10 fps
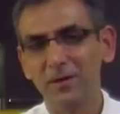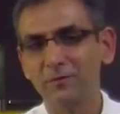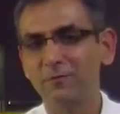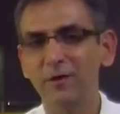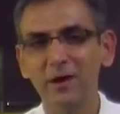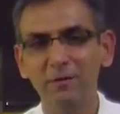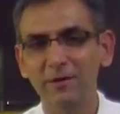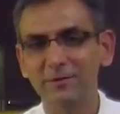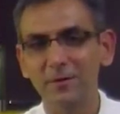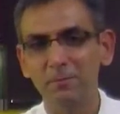It's very,
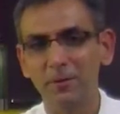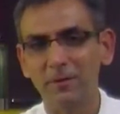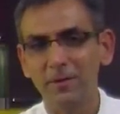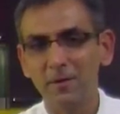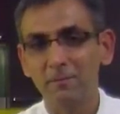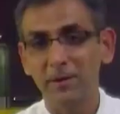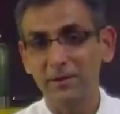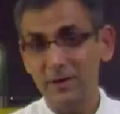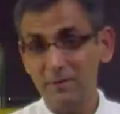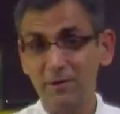very simple. By
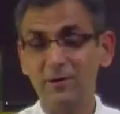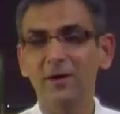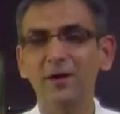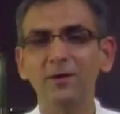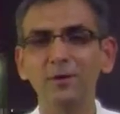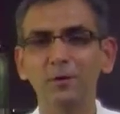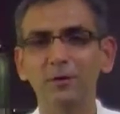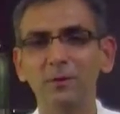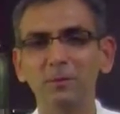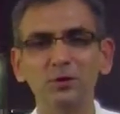the time we're done, you're
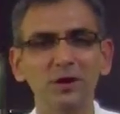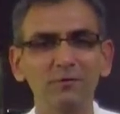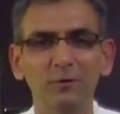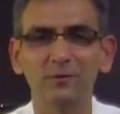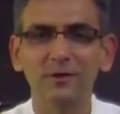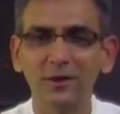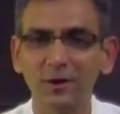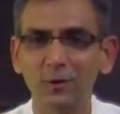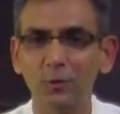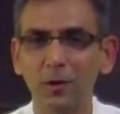going to tell me, Chef, there was
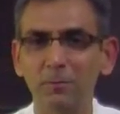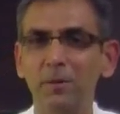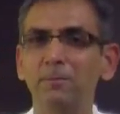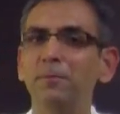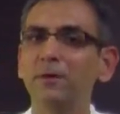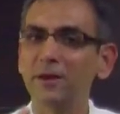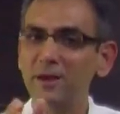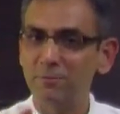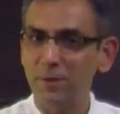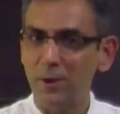nothing to it. But
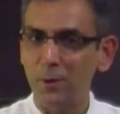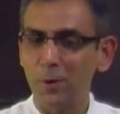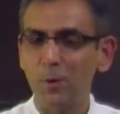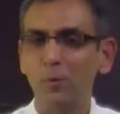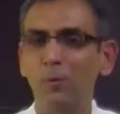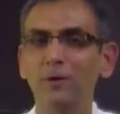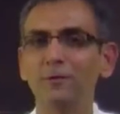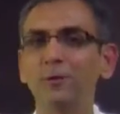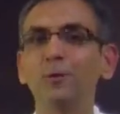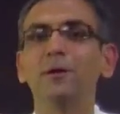believe me,
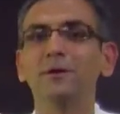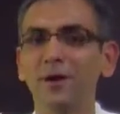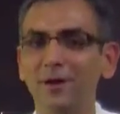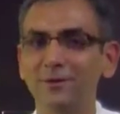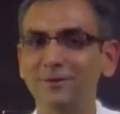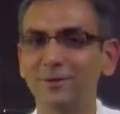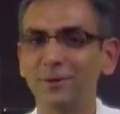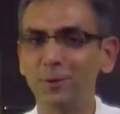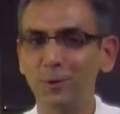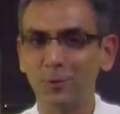once you indulge,
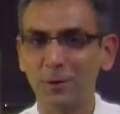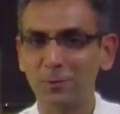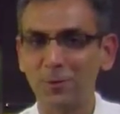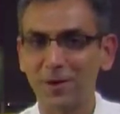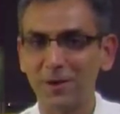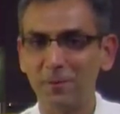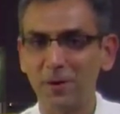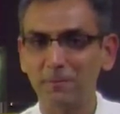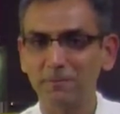you'll know what I'm talking about.